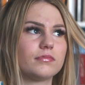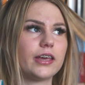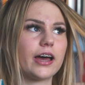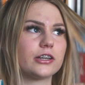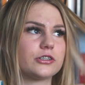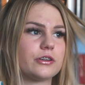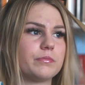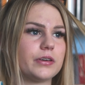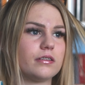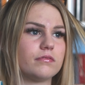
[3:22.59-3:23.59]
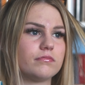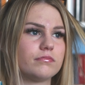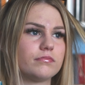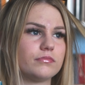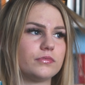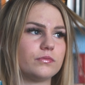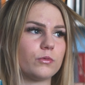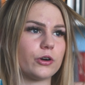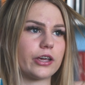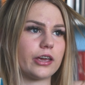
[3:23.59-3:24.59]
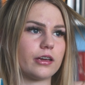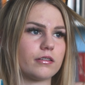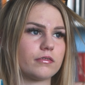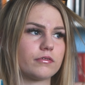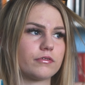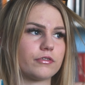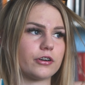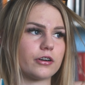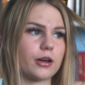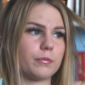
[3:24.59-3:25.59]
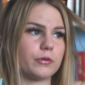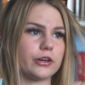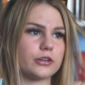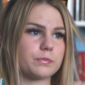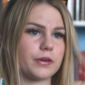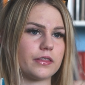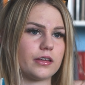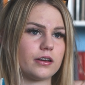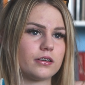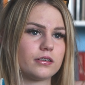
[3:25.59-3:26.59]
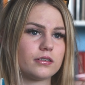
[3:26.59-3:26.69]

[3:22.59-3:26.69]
yeah, I should have been working for a couple years by then.